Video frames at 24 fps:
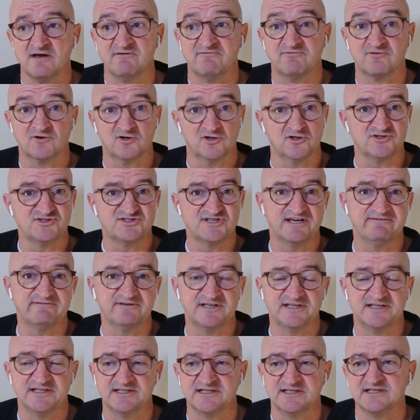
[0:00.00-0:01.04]
For
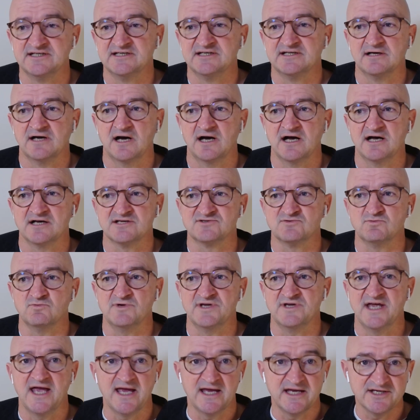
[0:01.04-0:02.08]
longevity, as
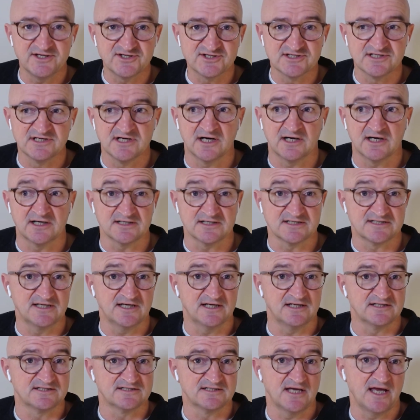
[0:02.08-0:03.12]
we age, our
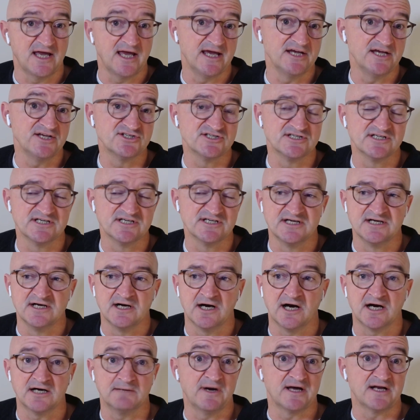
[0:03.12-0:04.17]
cells age,
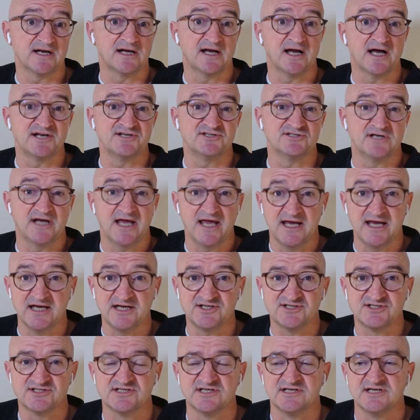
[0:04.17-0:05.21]
our mitochondria
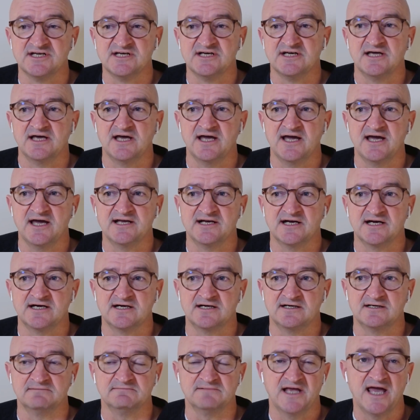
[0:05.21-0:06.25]
age, and
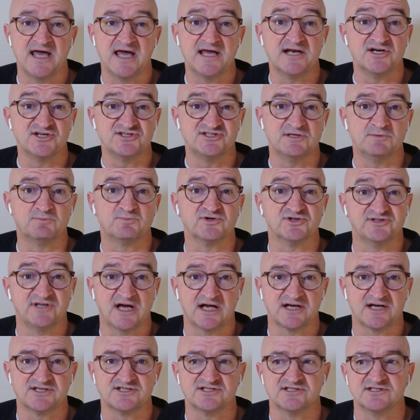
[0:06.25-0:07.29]
our energy
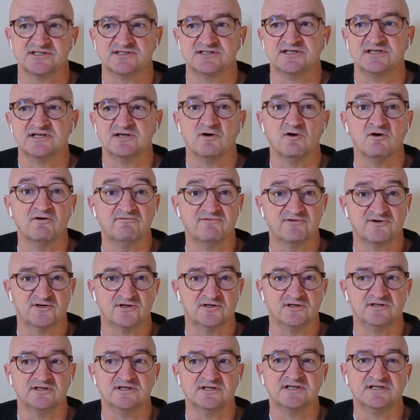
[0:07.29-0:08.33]
production
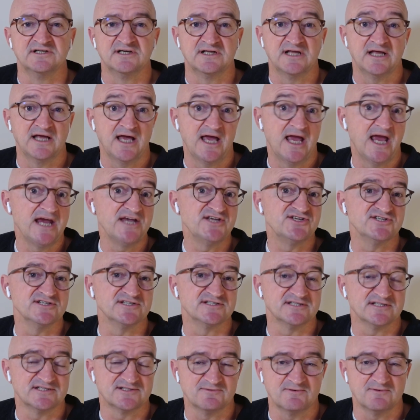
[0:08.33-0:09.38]
overall
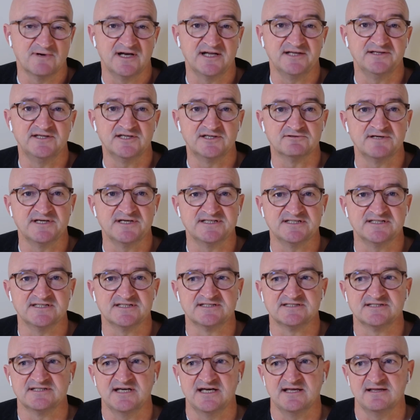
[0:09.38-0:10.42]
ages as well and
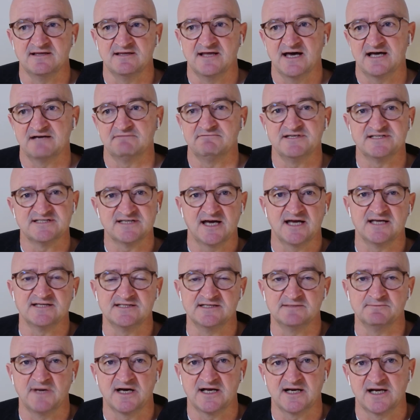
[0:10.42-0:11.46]
decreases. And that
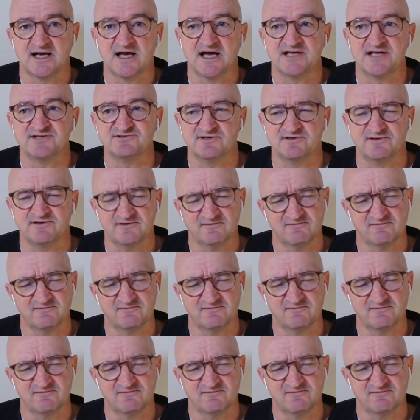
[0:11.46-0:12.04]
resides in mitochondria.